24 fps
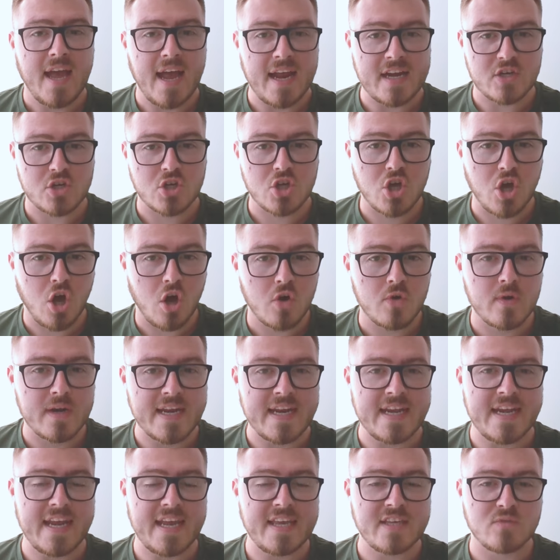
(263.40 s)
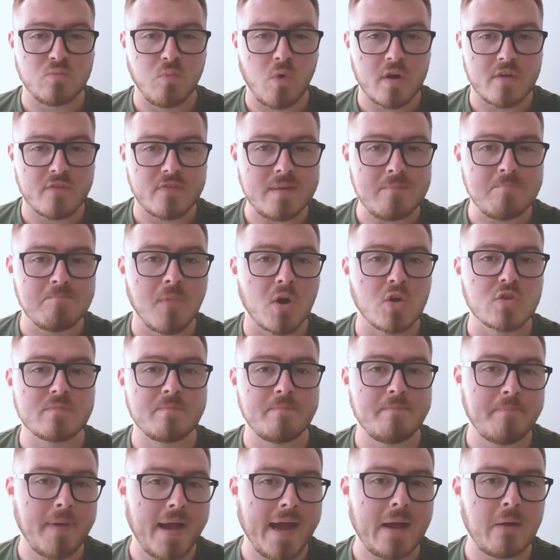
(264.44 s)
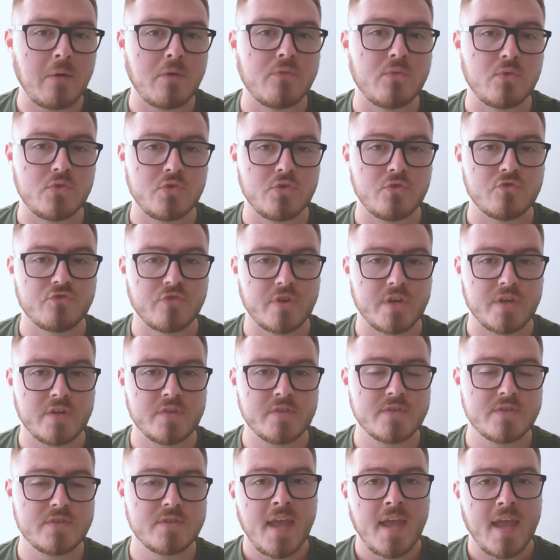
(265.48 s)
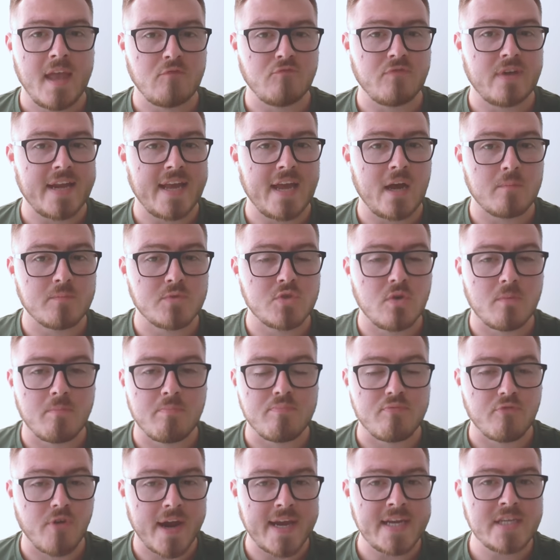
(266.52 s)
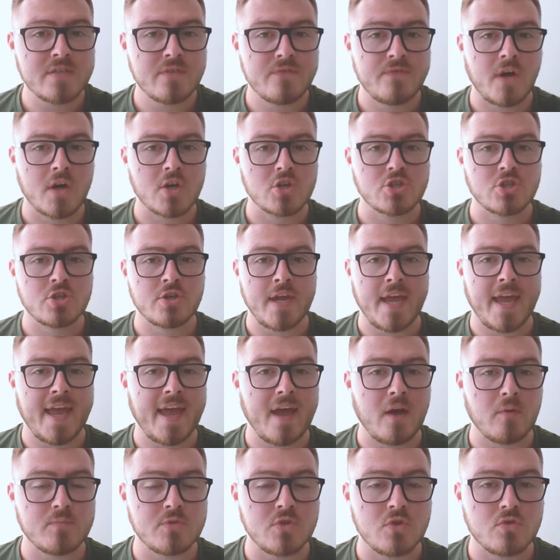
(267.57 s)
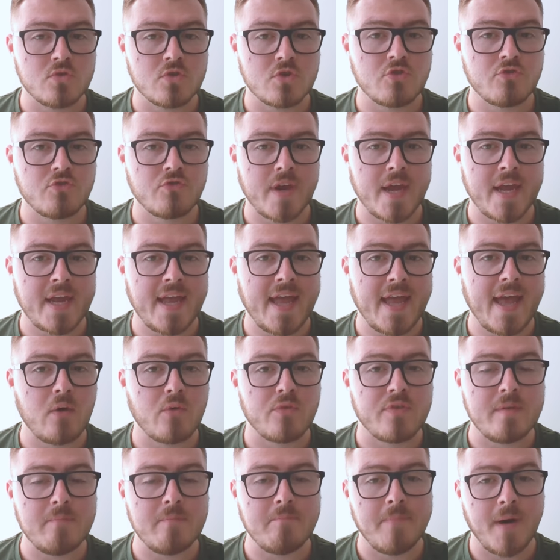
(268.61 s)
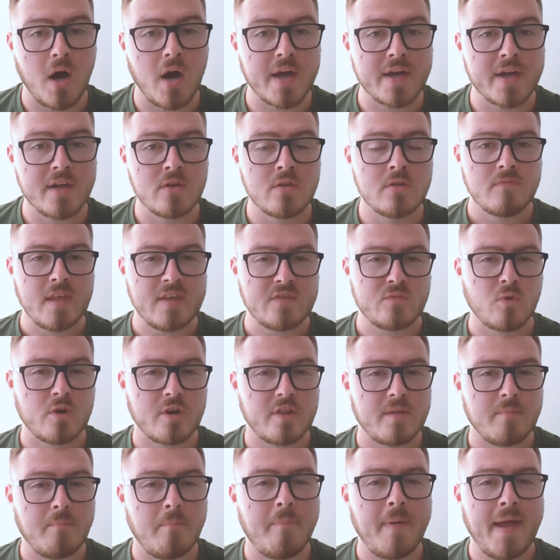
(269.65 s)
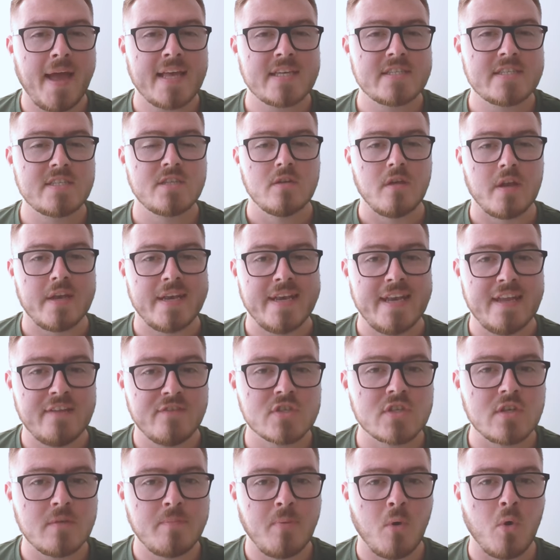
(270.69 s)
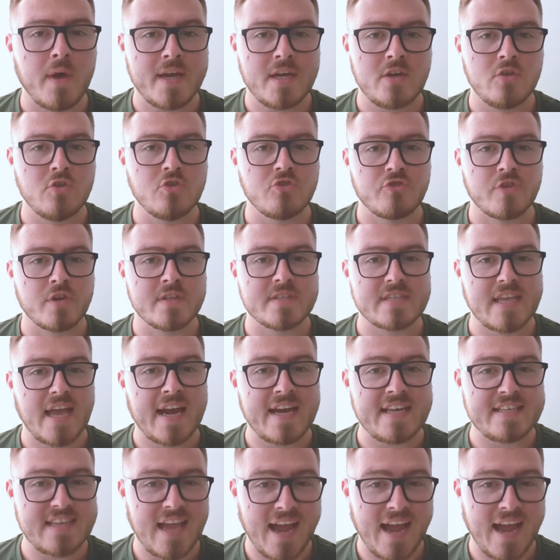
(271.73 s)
And choline is one of the most powerful nutrients. It really helps your brain to function. It helps you to create healthy bile. It's one of the best liver supporting nutrients and it's